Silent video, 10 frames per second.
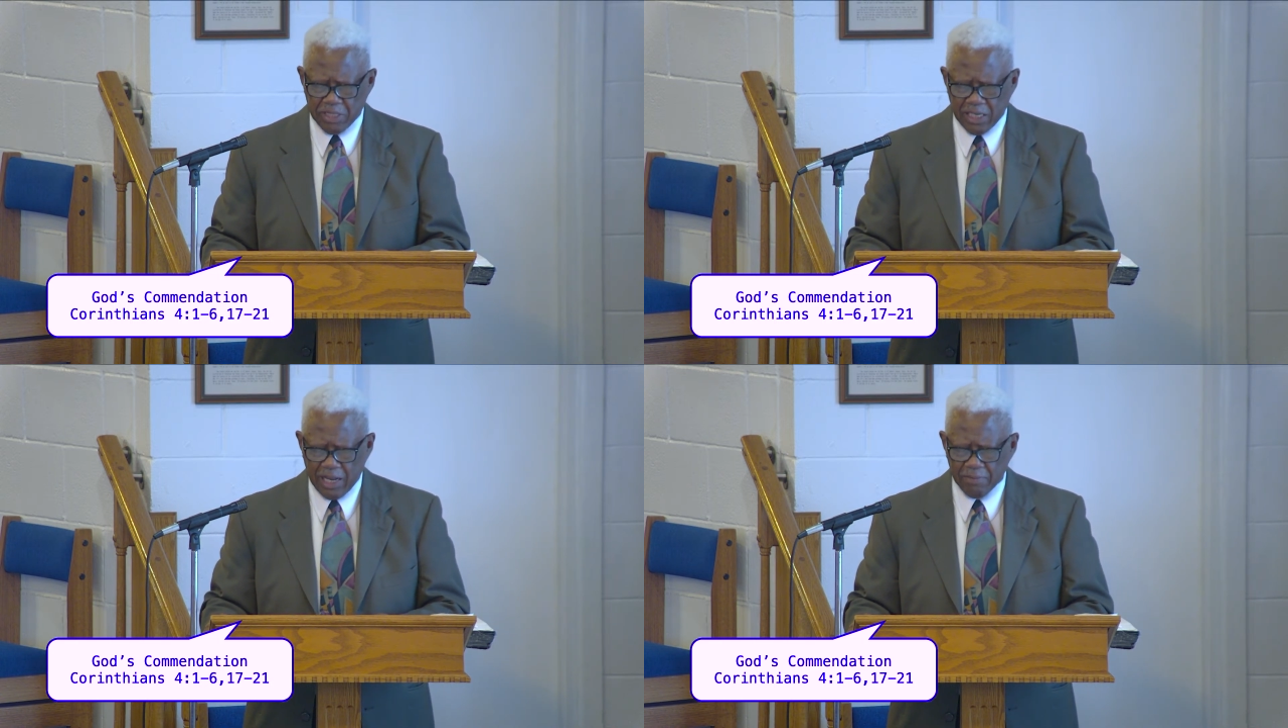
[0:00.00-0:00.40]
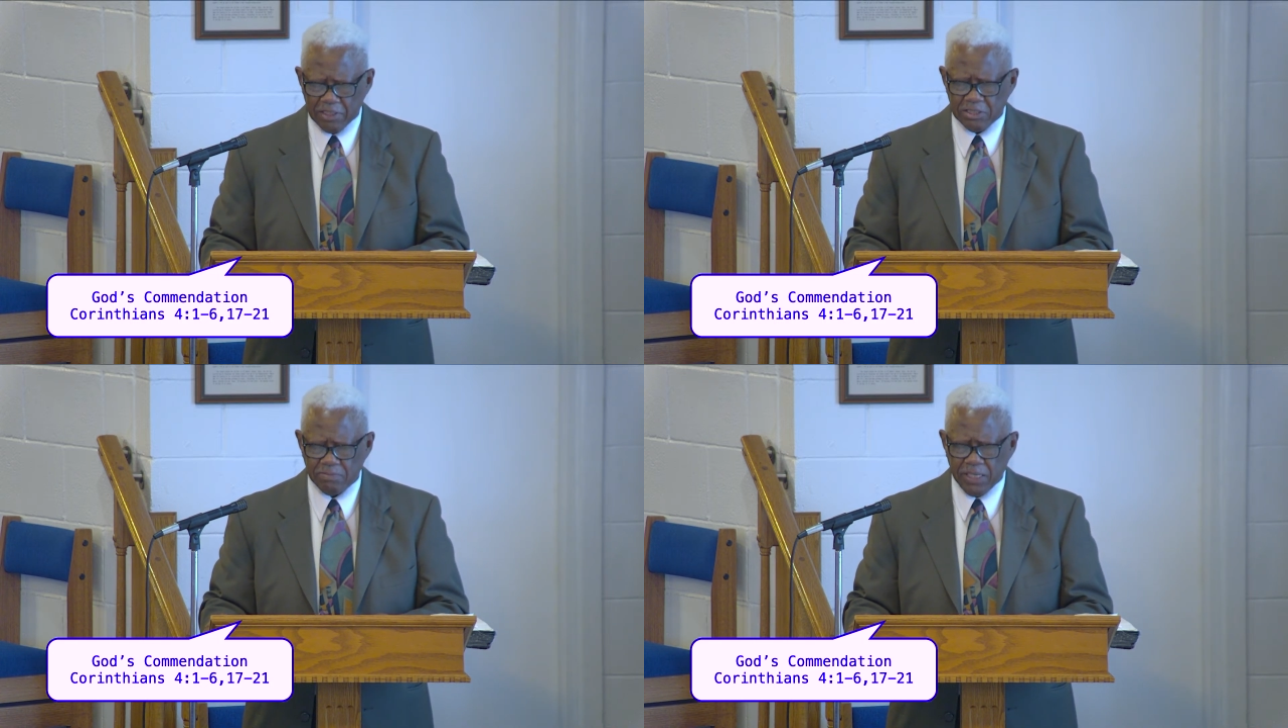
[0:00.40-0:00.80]
that I may
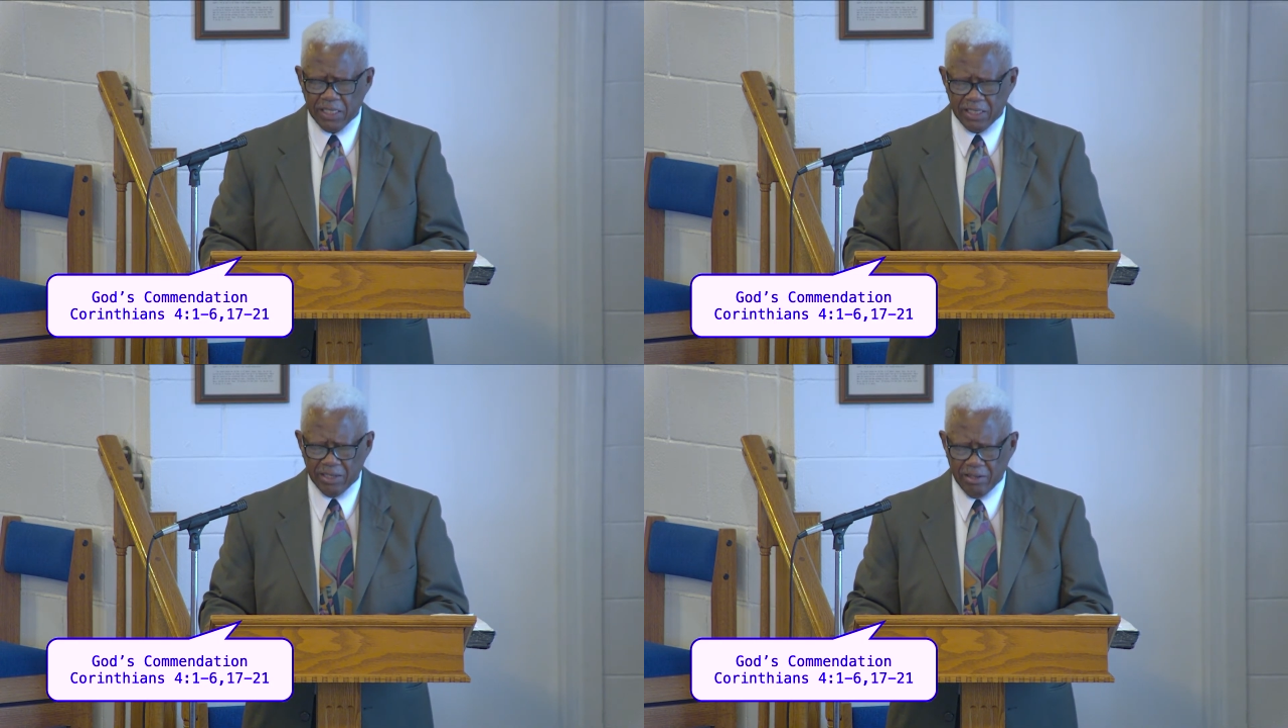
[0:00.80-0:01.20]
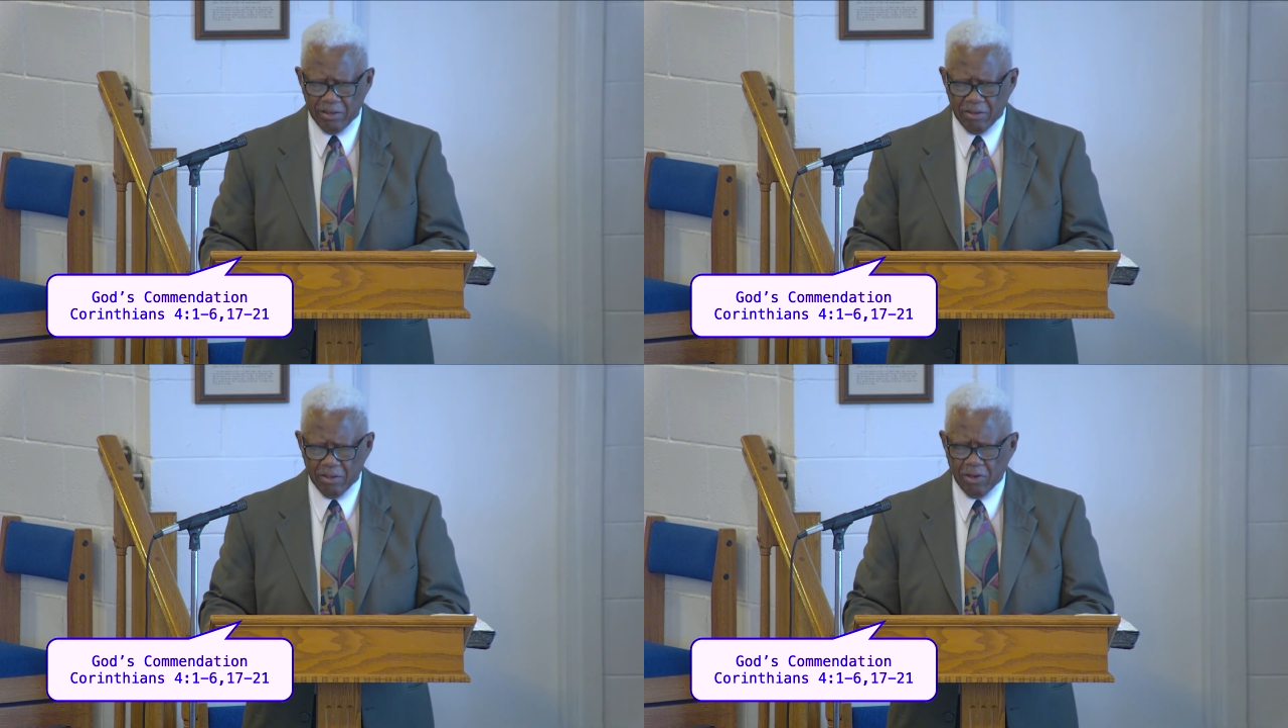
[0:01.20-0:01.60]
speak
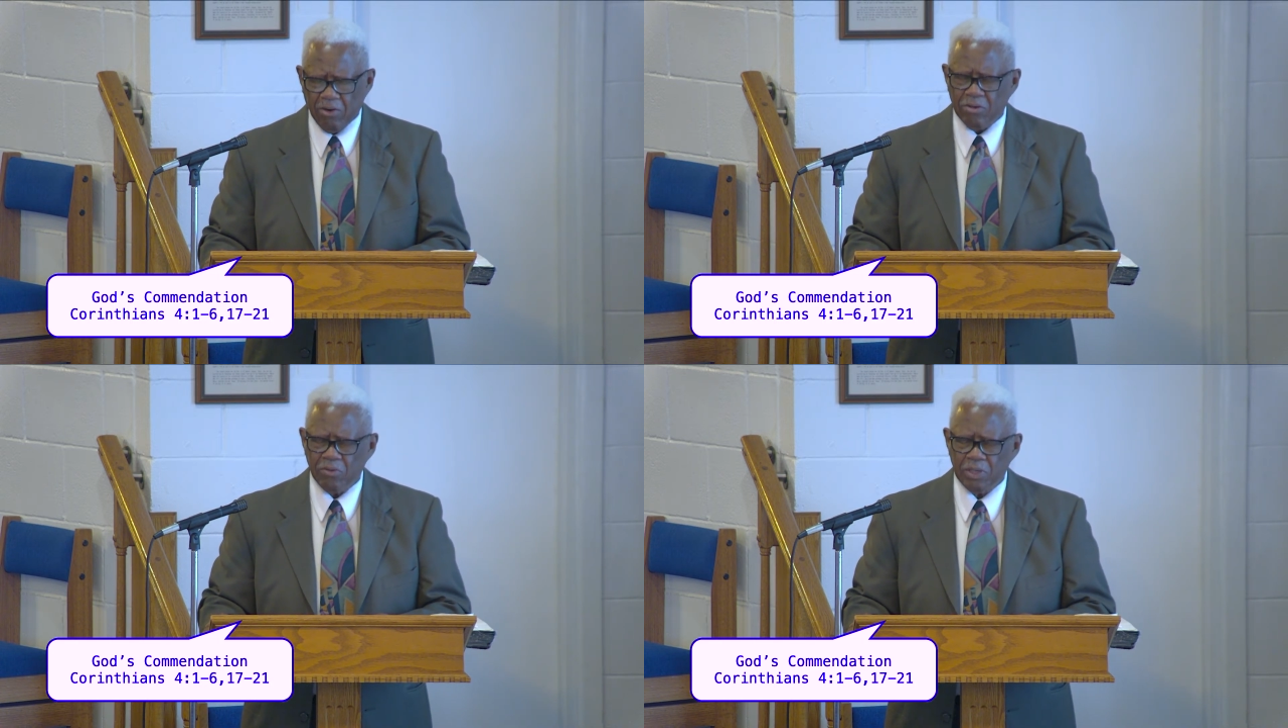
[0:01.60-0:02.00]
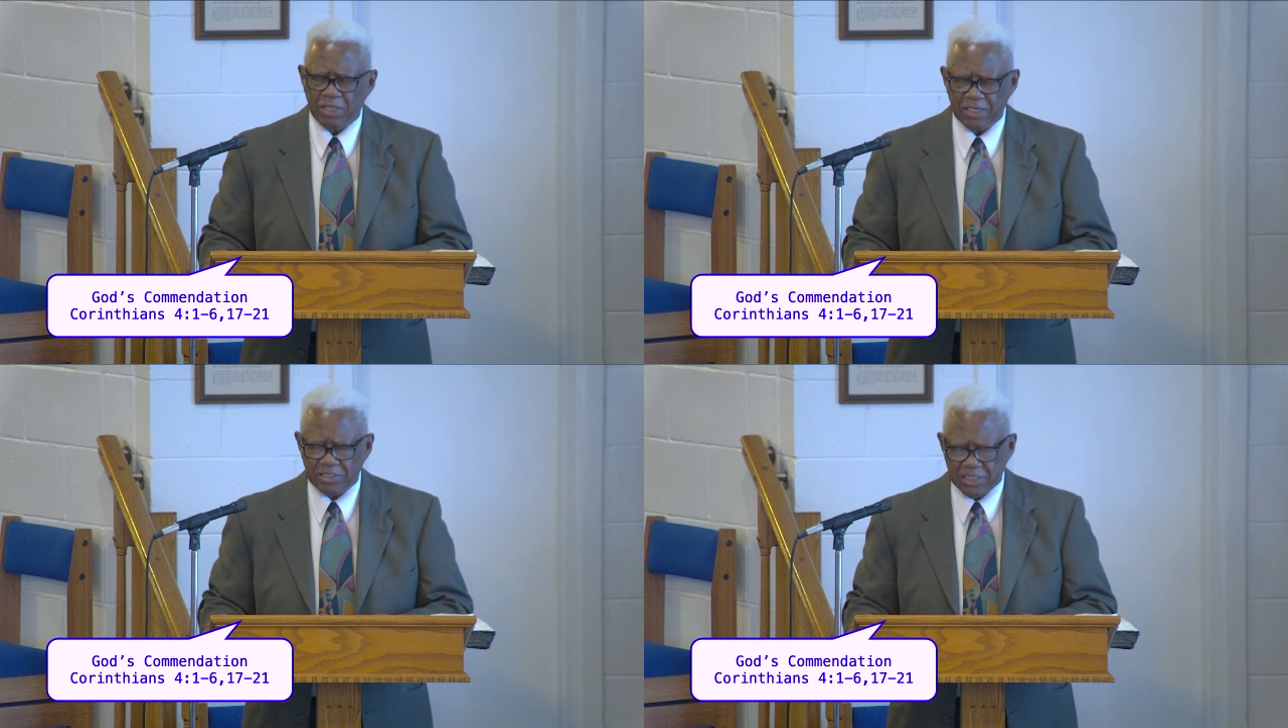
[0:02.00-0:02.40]
only what
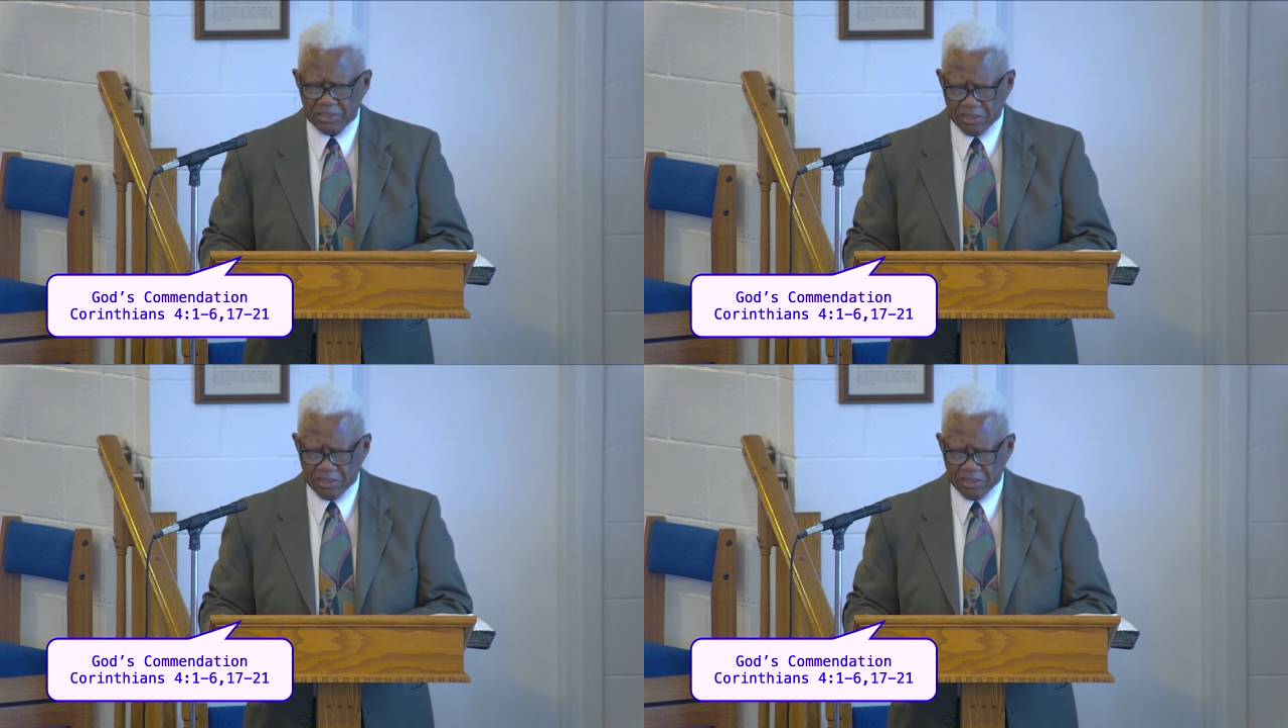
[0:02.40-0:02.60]
thus says the